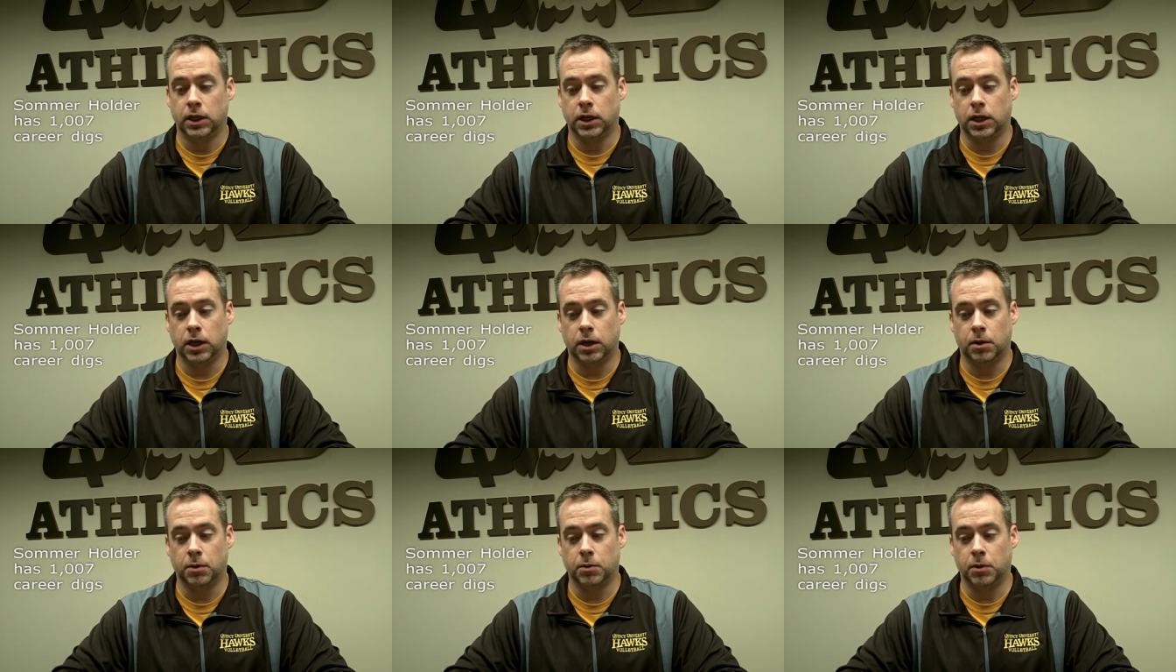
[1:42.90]

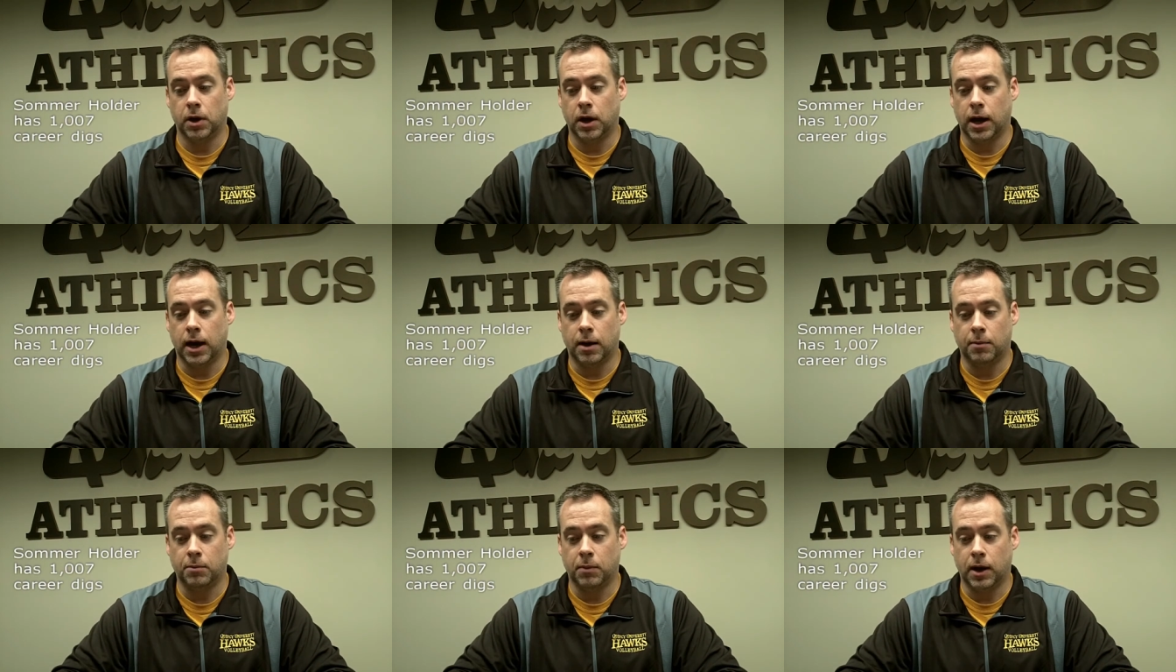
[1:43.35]
Uh,
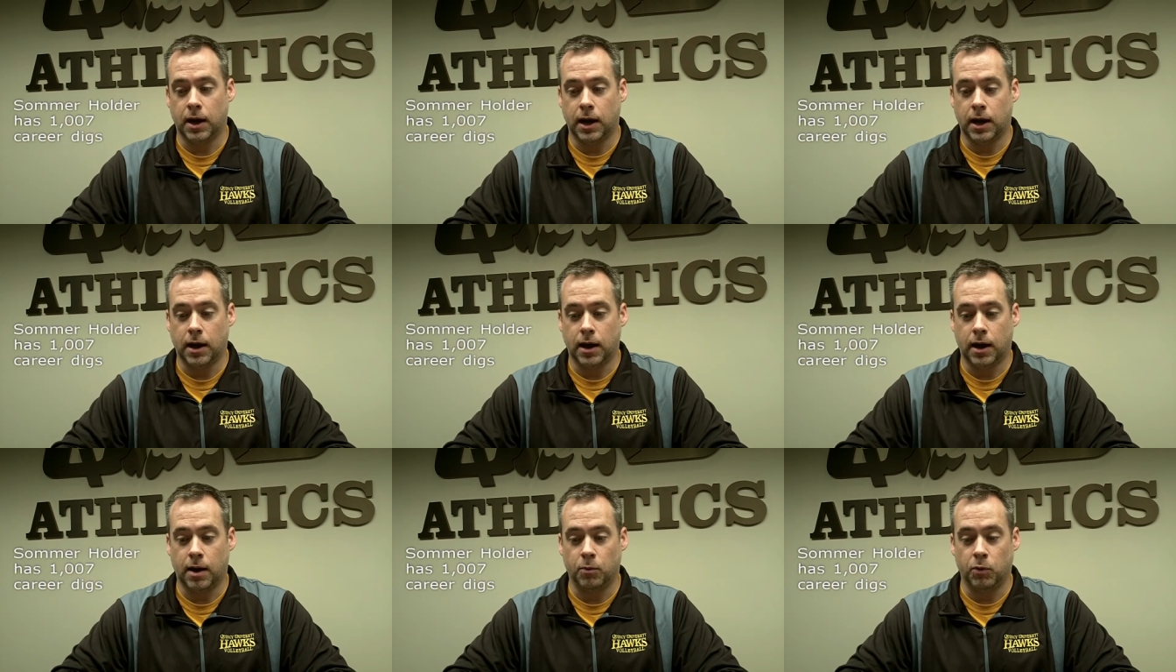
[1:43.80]
I'm
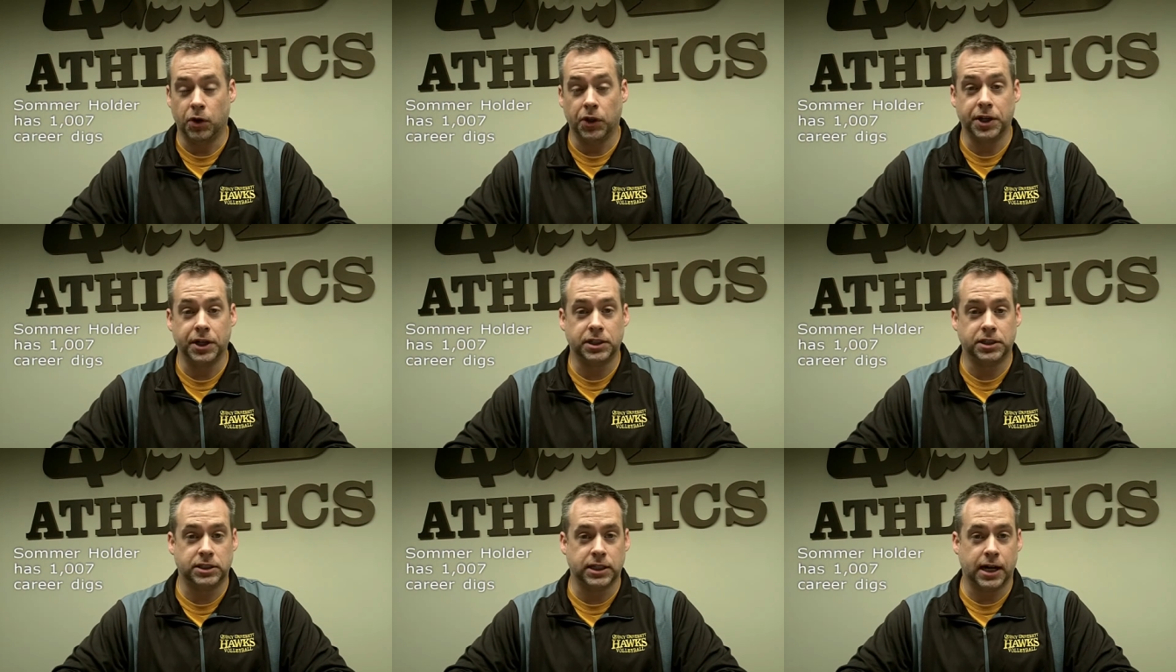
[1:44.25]
I'm
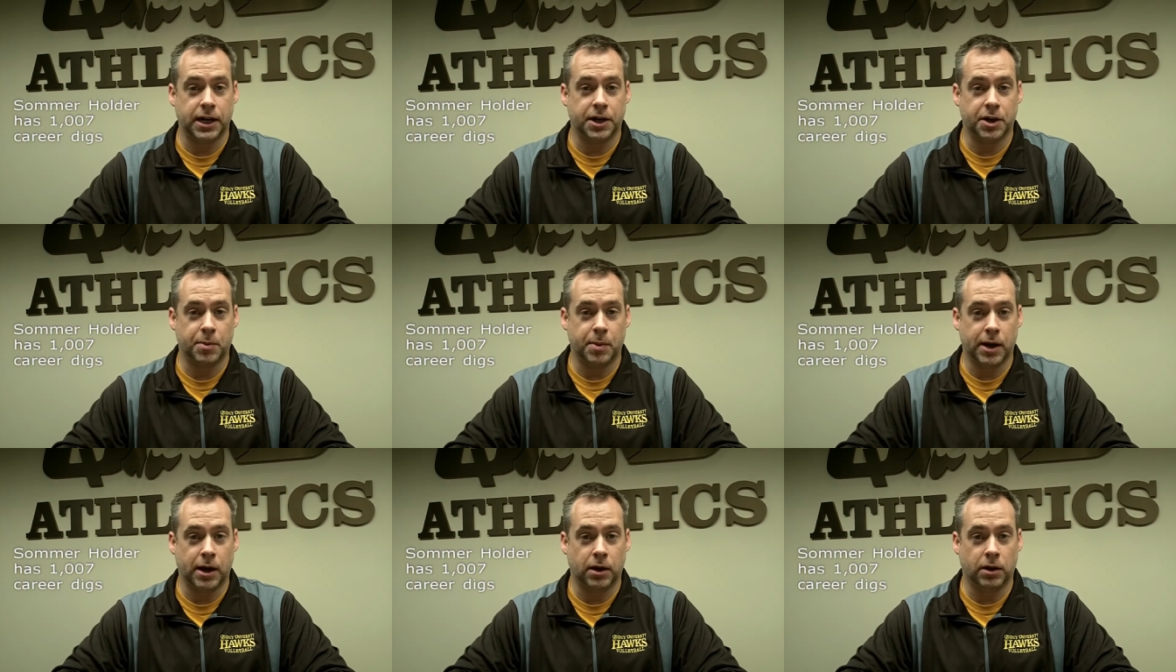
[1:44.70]
really excited
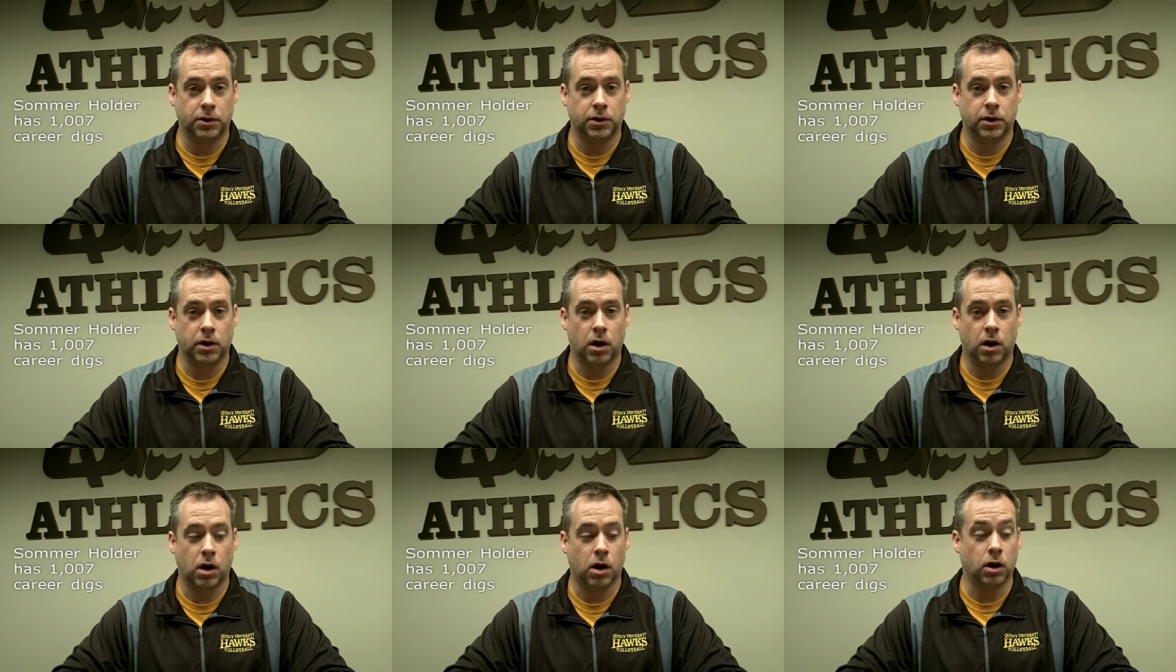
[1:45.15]
about
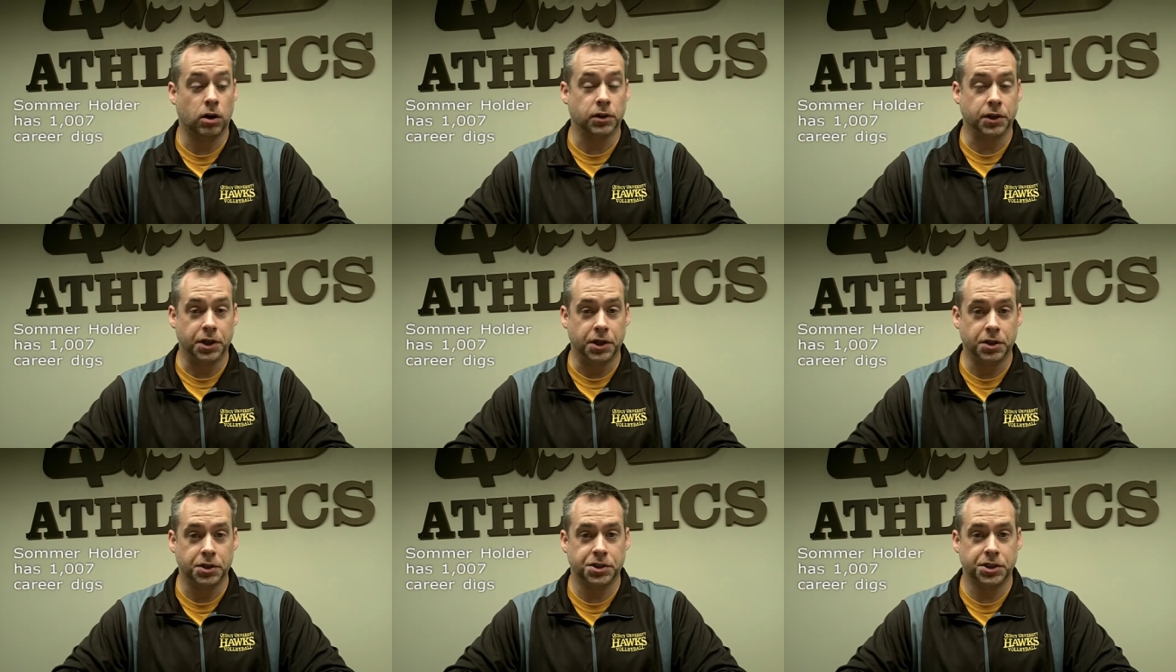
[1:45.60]
our
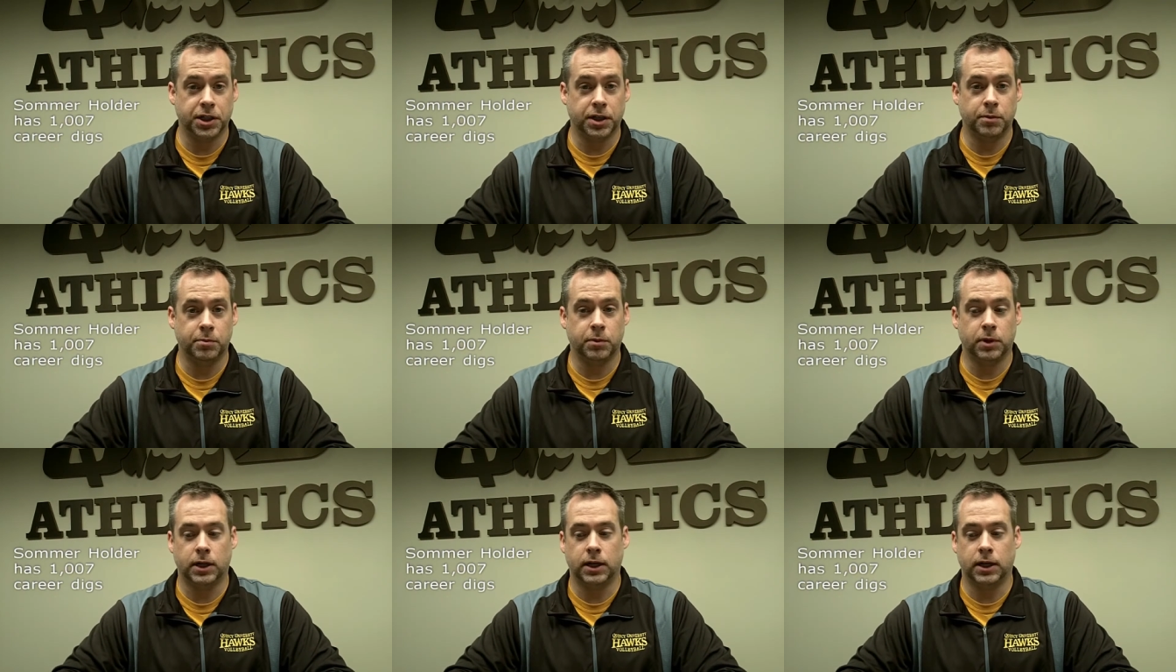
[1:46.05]
leadership.